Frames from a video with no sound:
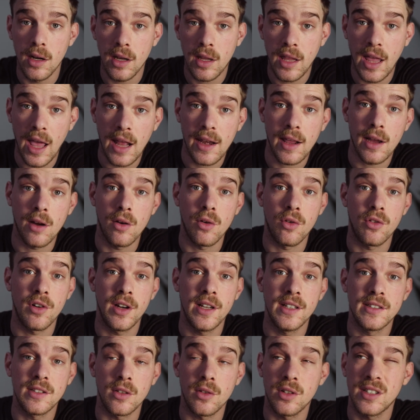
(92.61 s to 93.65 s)

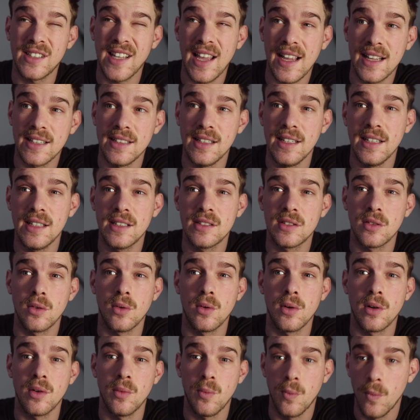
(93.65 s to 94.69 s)
categories or techniques
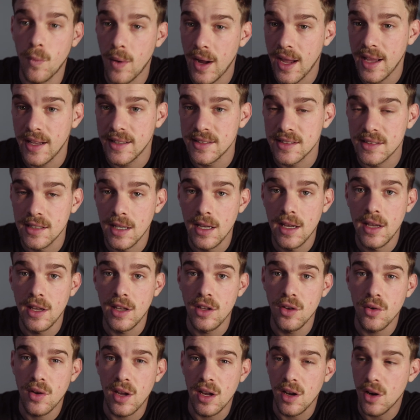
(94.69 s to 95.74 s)
or ways
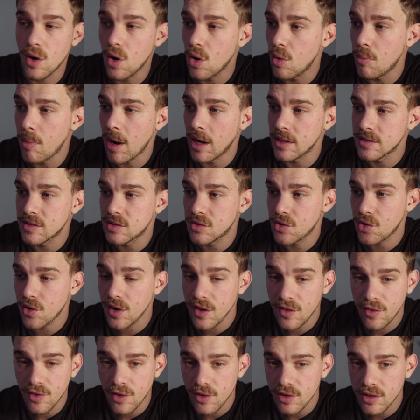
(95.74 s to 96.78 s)
you can go about street
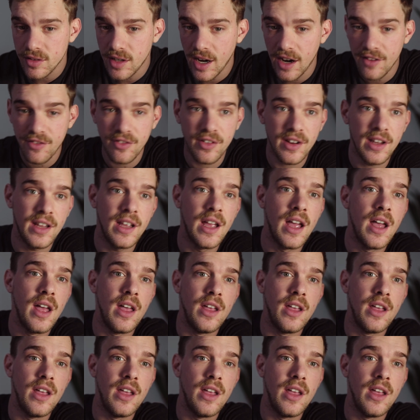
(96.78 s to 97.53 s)
photography.